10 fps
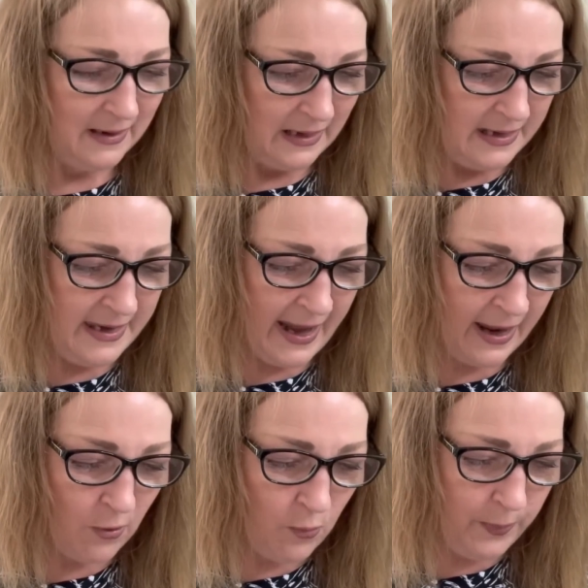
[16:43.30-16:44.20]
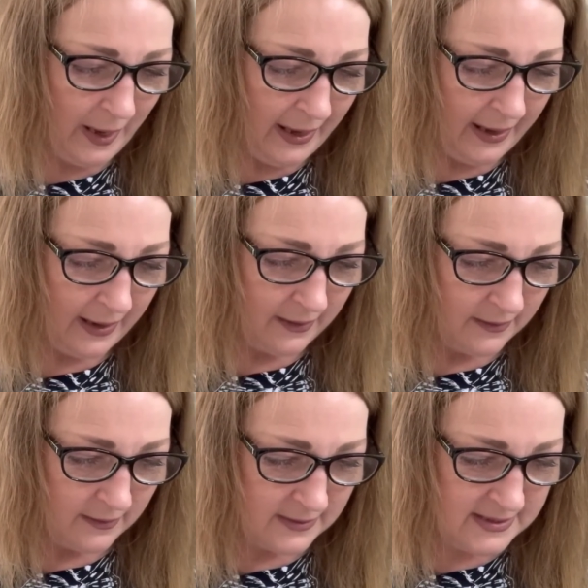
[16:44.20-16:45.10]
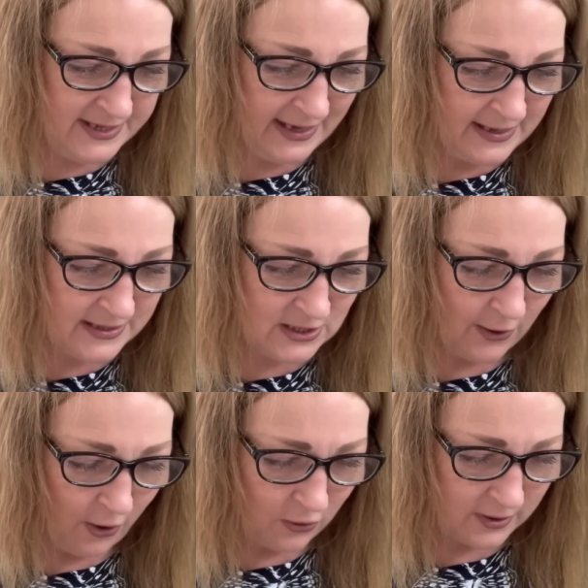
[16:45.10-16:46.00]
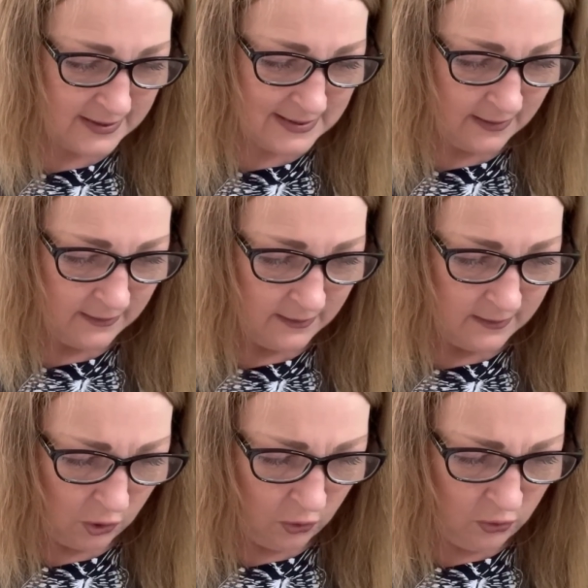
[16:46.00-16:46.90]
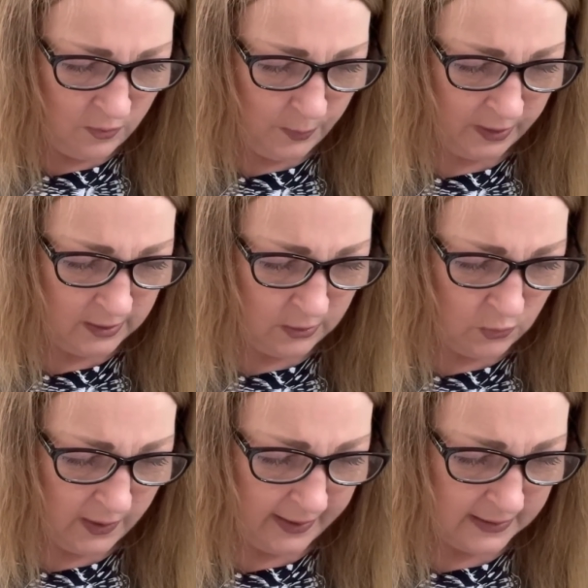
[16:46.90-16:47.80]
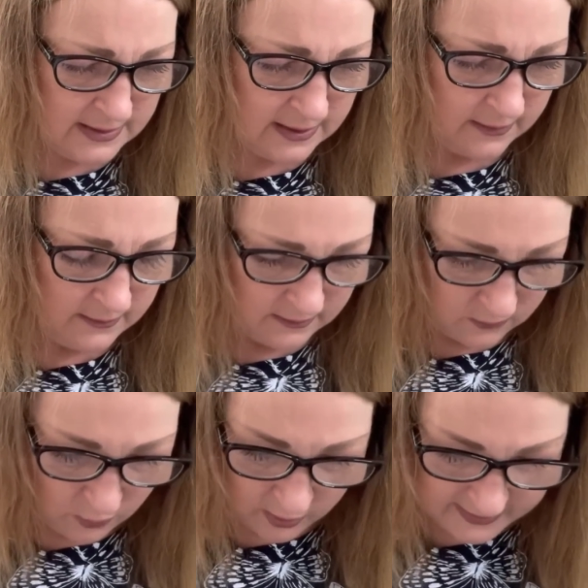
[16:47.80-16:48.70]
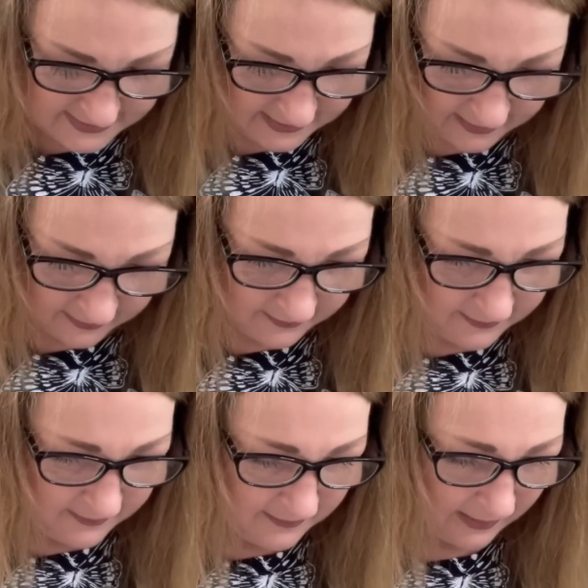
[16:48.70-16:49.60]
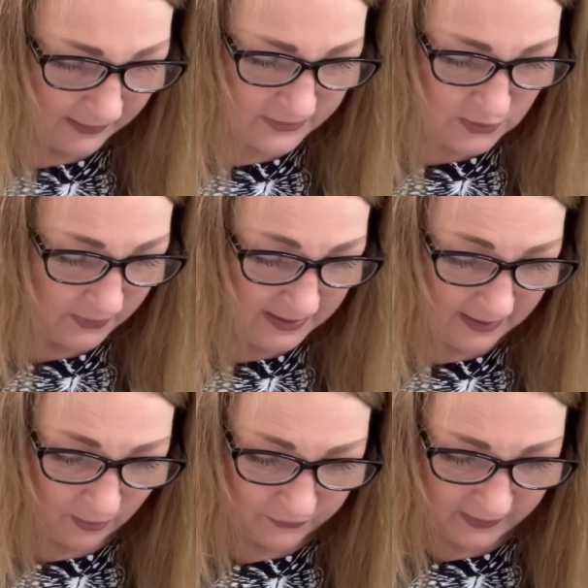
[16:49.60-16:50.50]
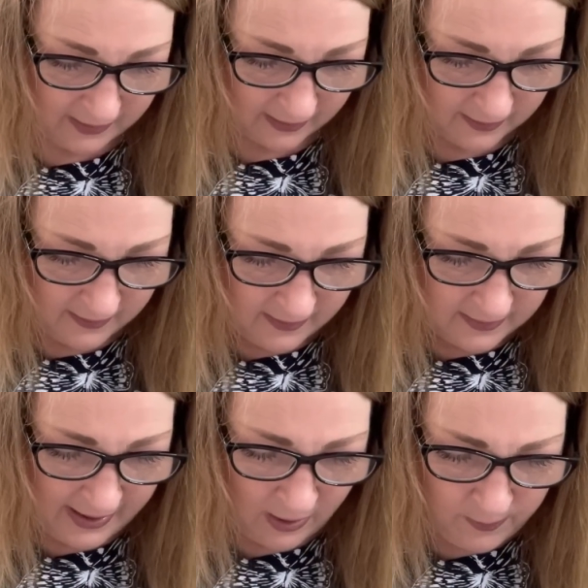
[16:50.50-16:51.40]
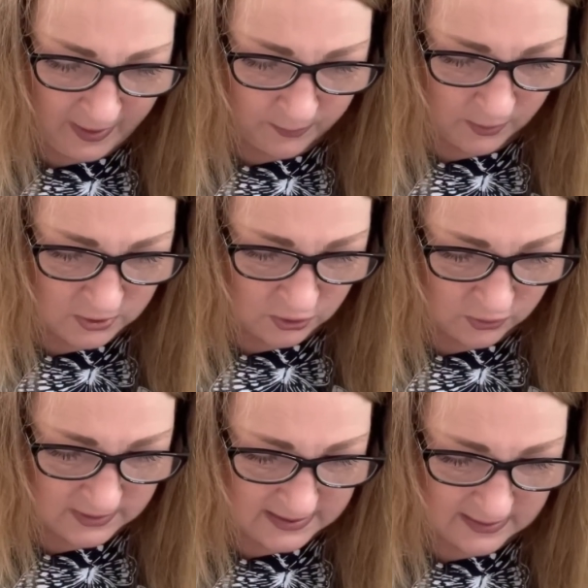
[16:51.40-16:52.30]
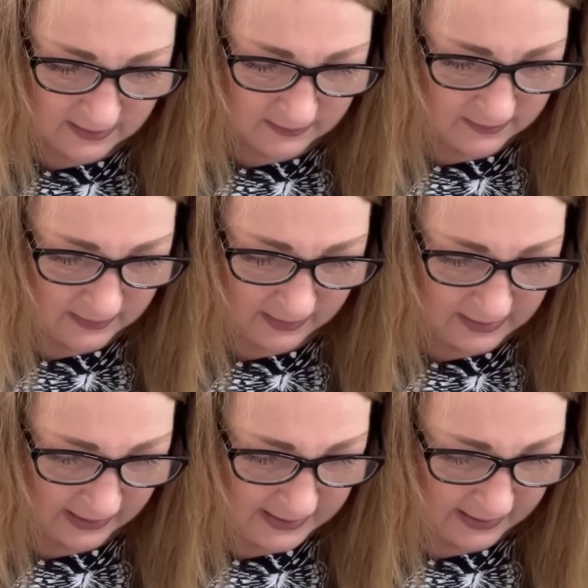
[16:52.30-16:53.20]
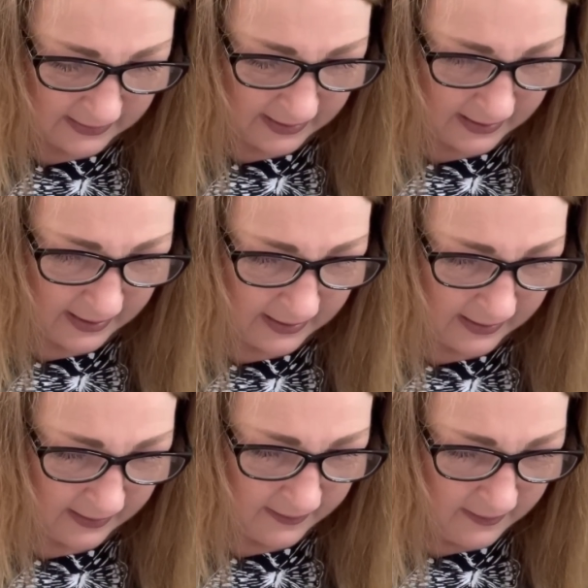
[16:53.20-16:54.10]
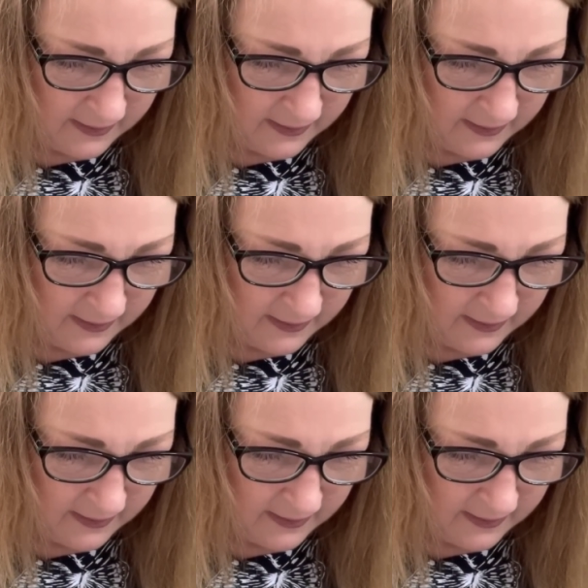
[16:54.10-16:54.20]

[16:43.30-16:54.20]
Now Bay Detox Unpolluted. What is it? I'll have to read it off here. Now Bay products, yada yada yada.